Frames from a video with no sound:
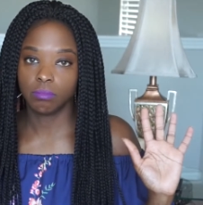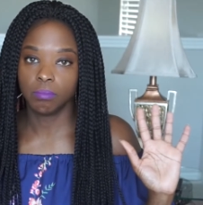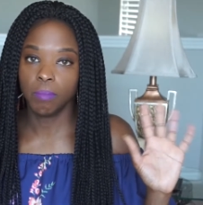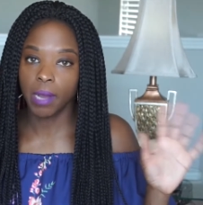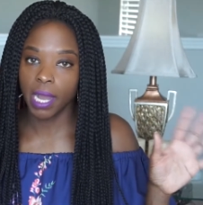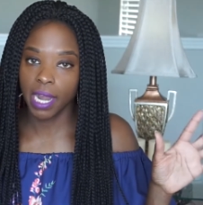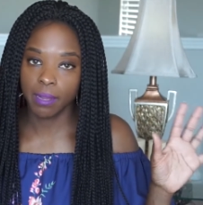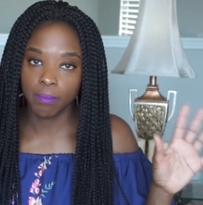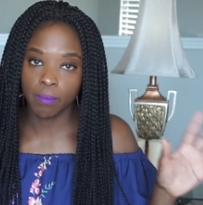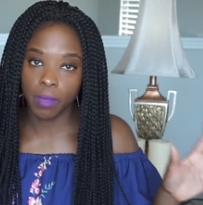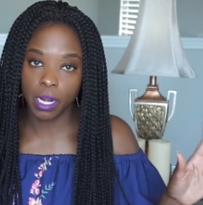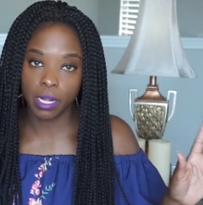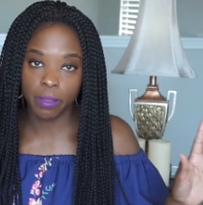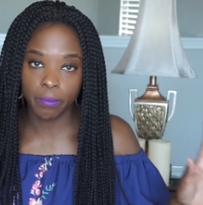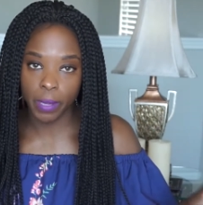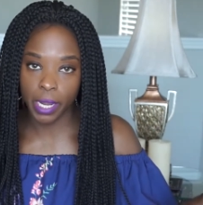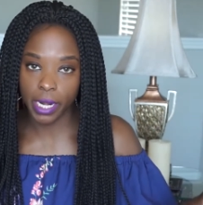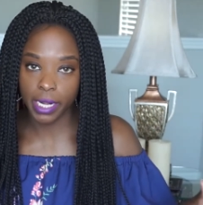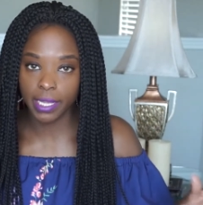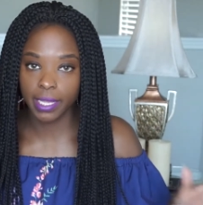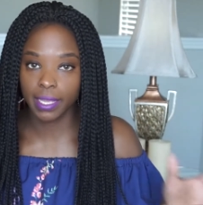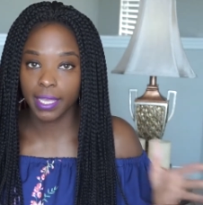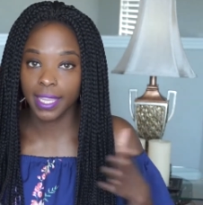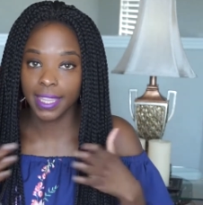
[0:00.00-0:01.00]
body, body,
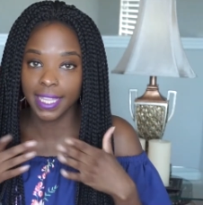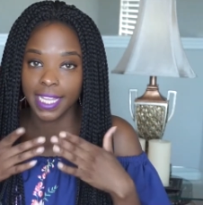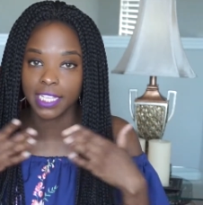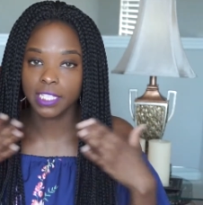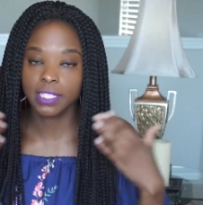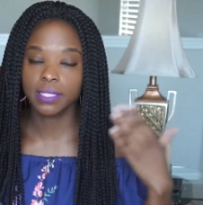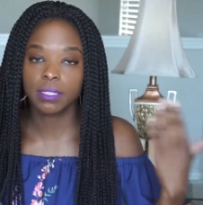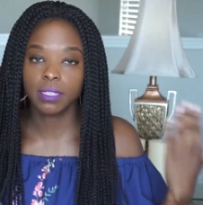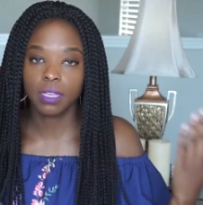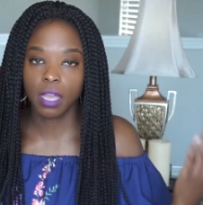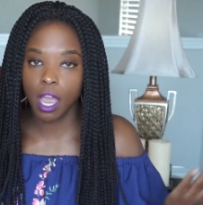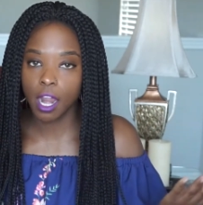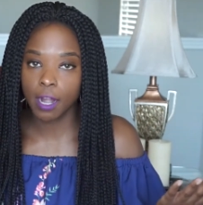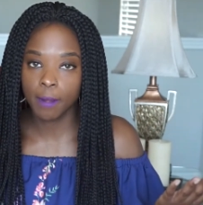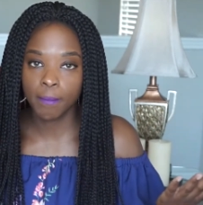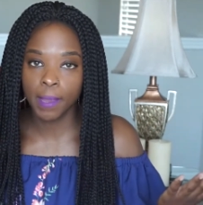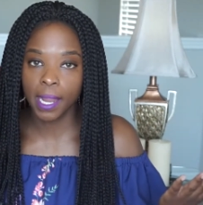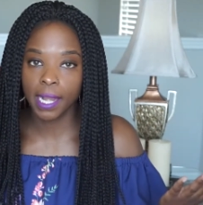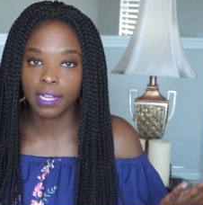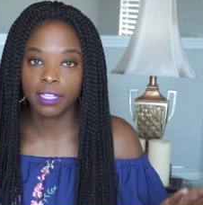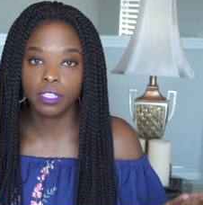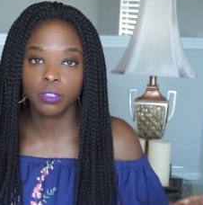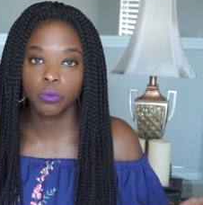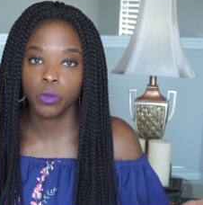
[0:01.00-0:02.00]
body. And that's
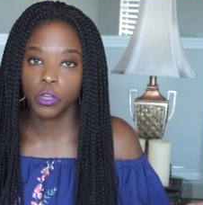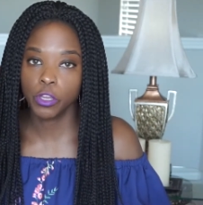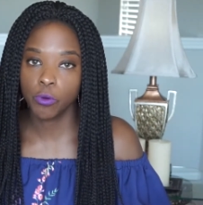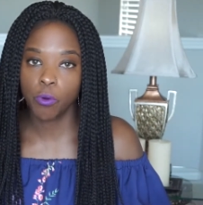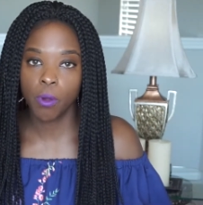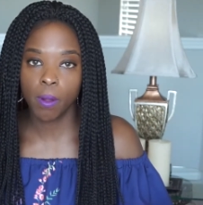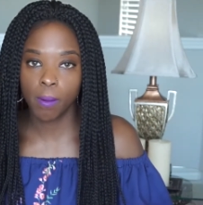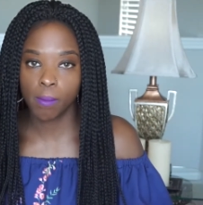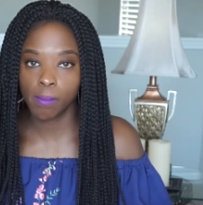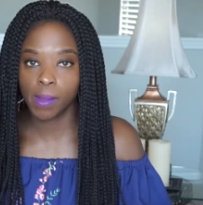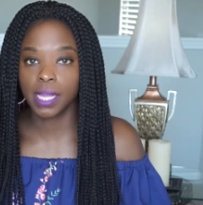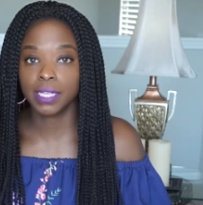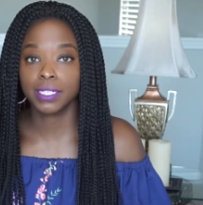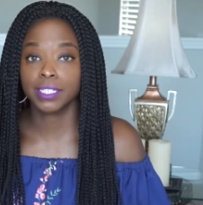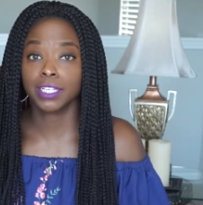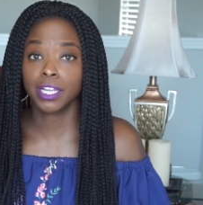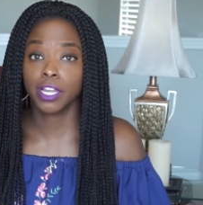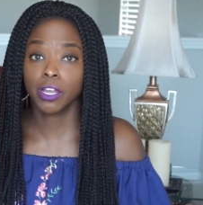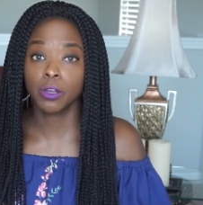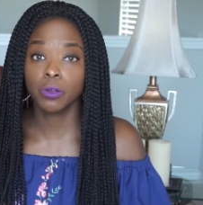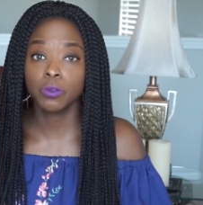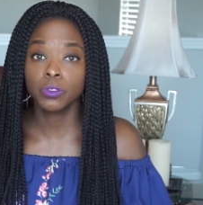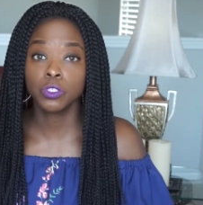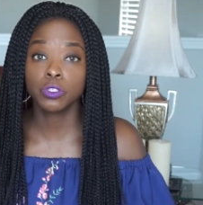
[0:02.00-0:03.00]
automatically where you want mine to
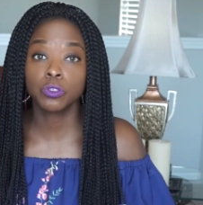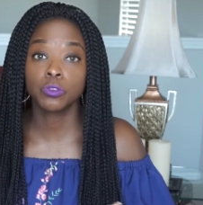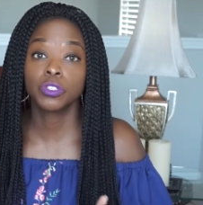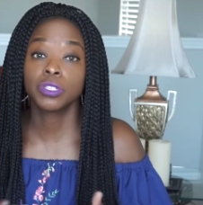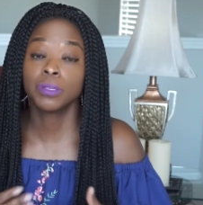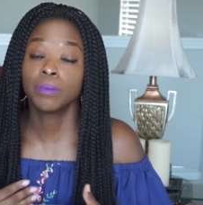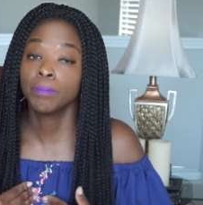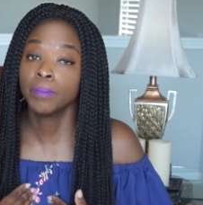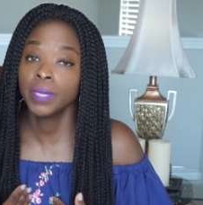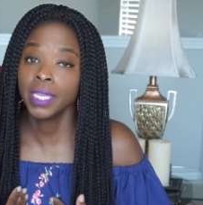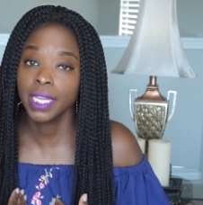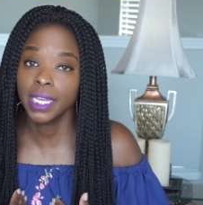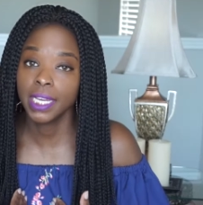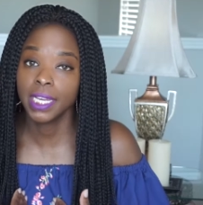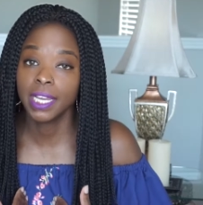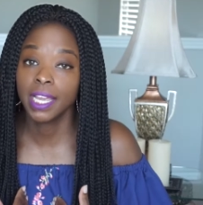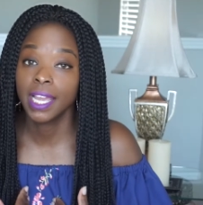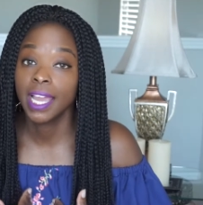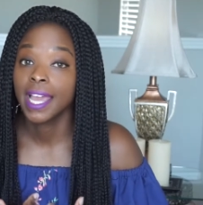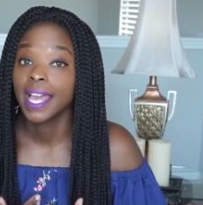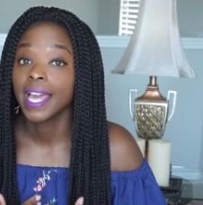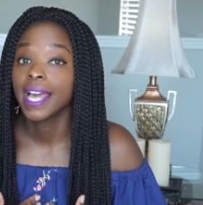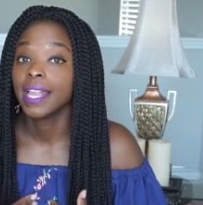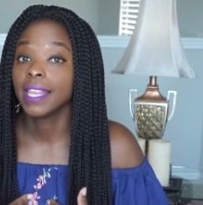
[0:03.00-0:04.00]
go. So to
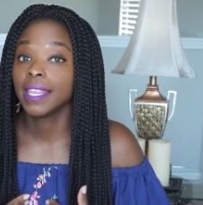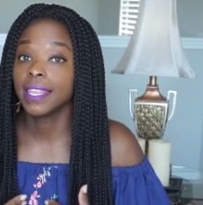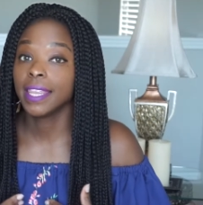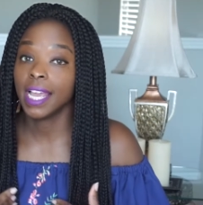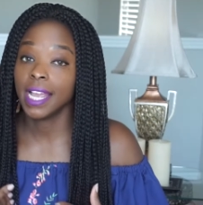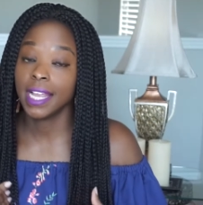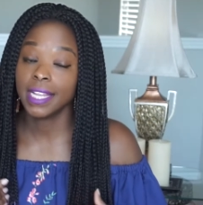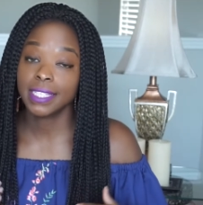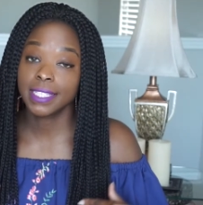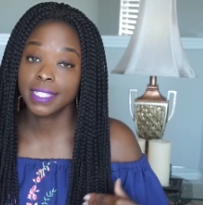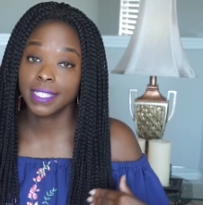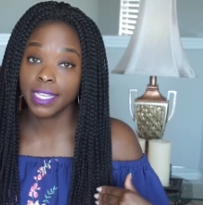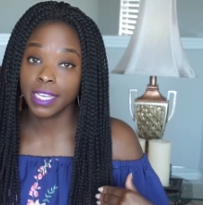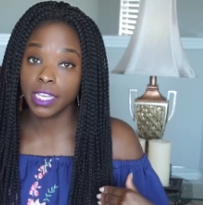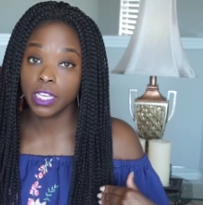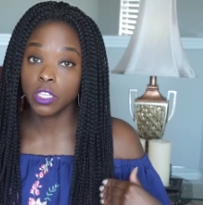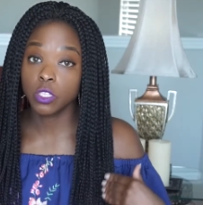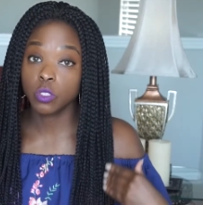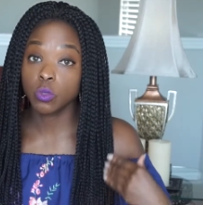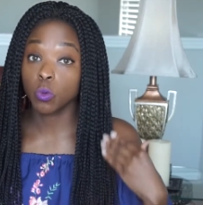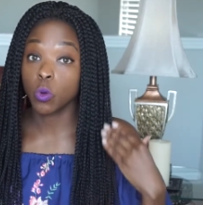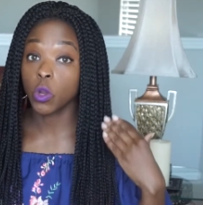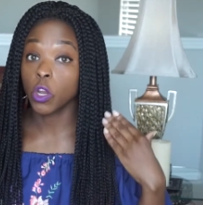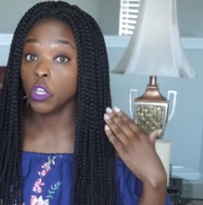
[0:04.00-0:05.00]
me, that
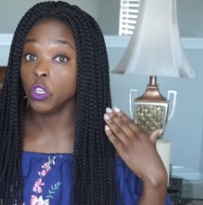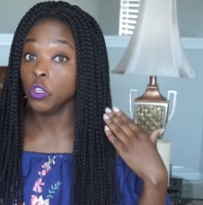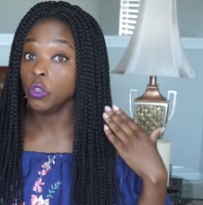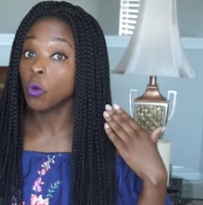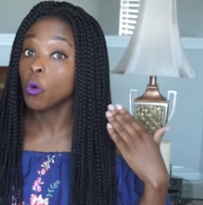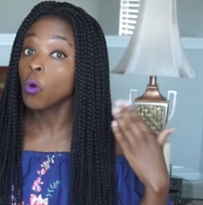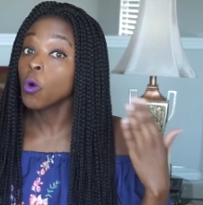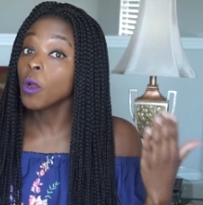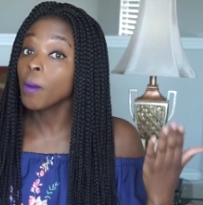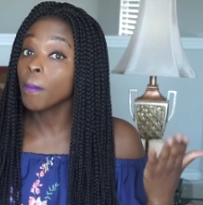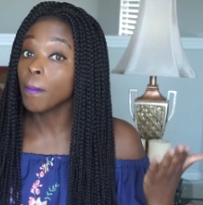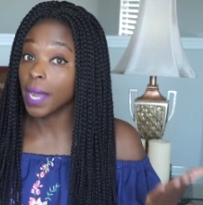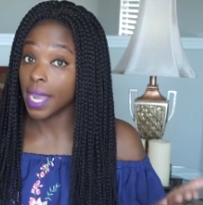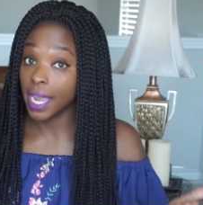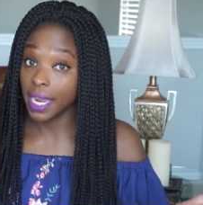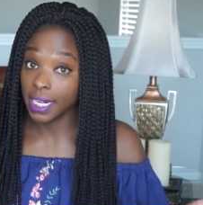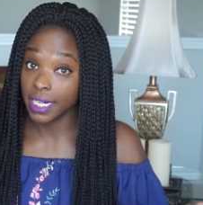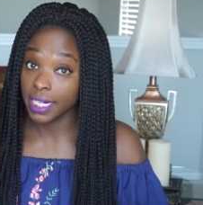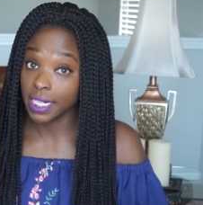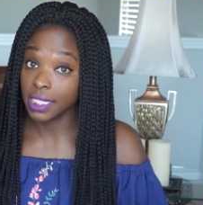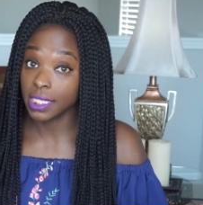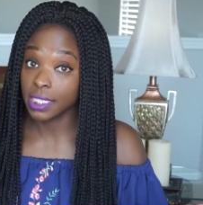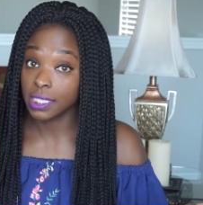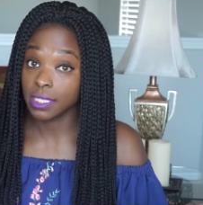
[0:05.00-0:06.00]
says where your
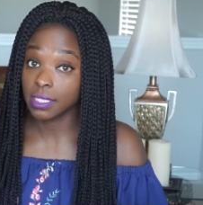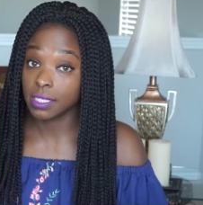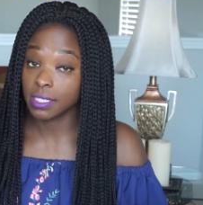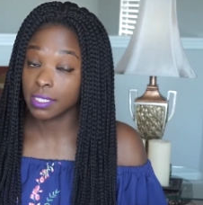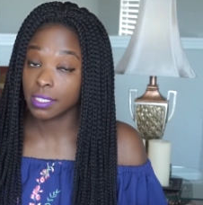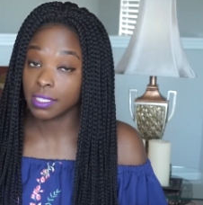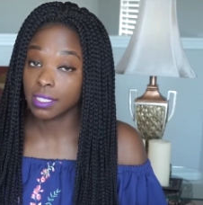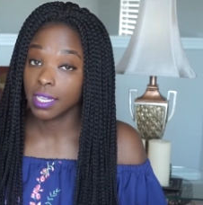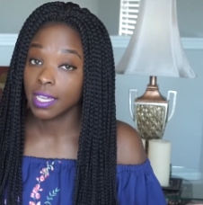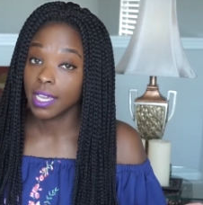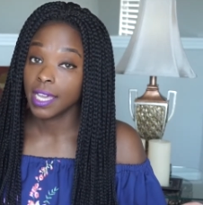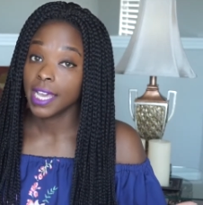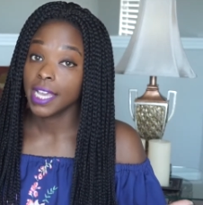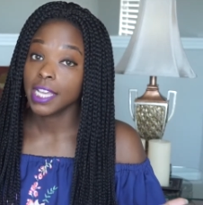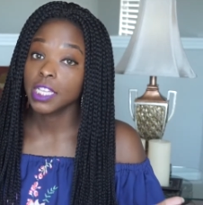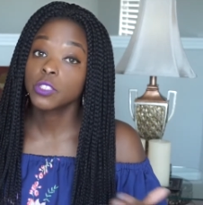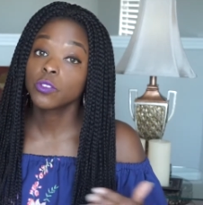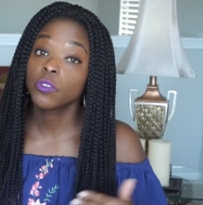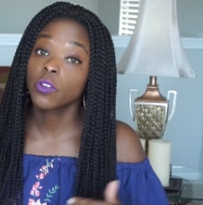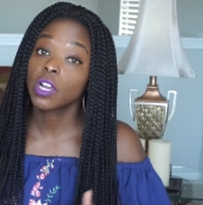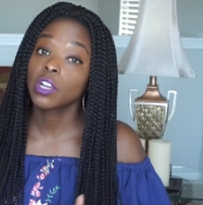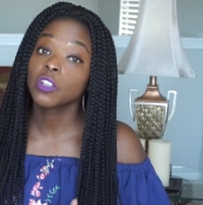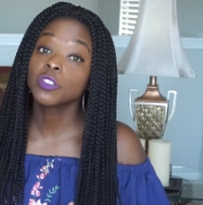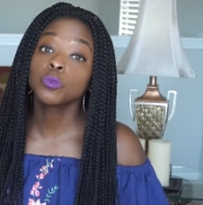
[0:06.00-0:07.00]
mind is as
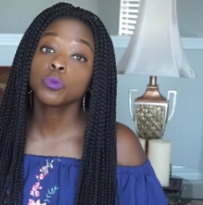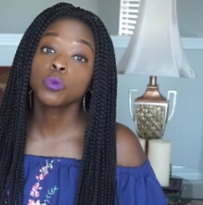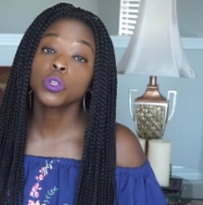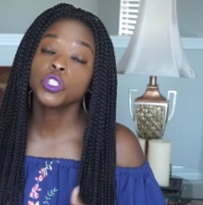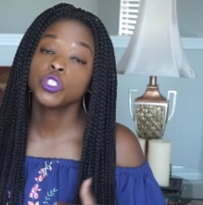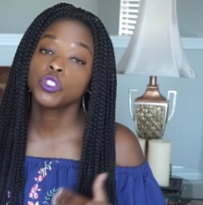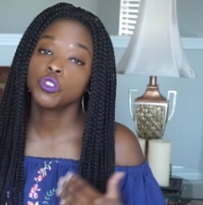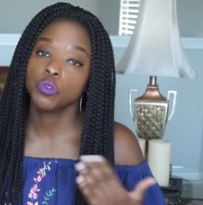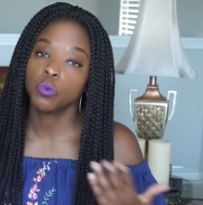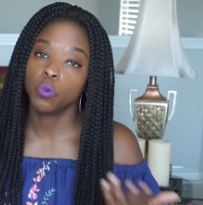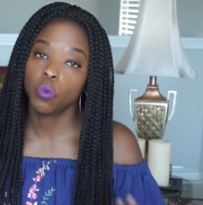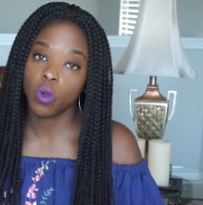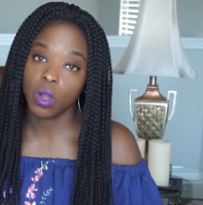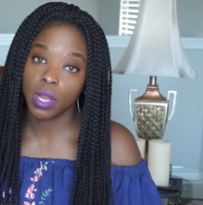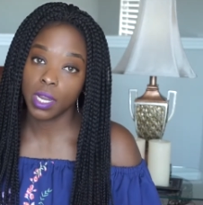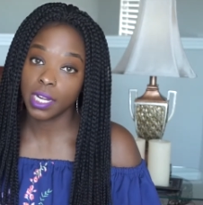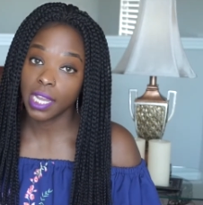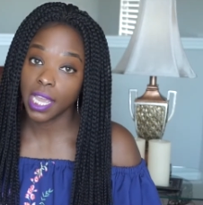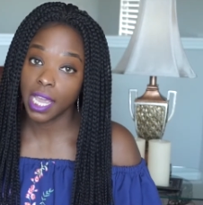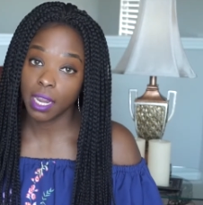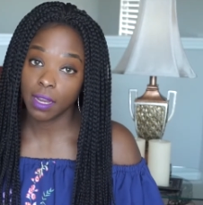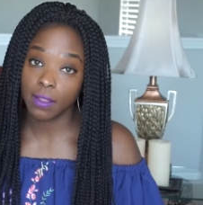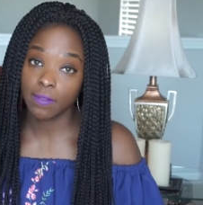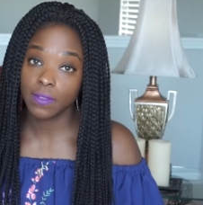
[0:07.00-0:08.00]
far as what you want
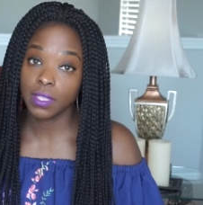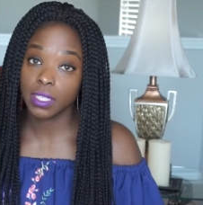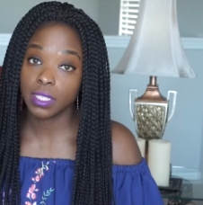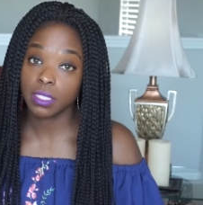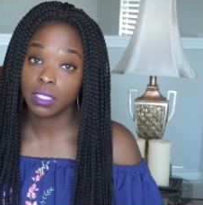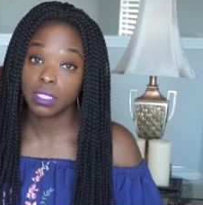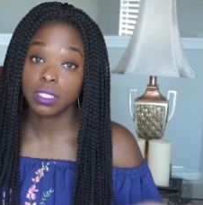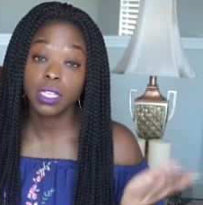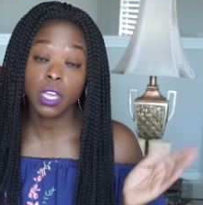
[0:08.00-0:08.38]
out of this.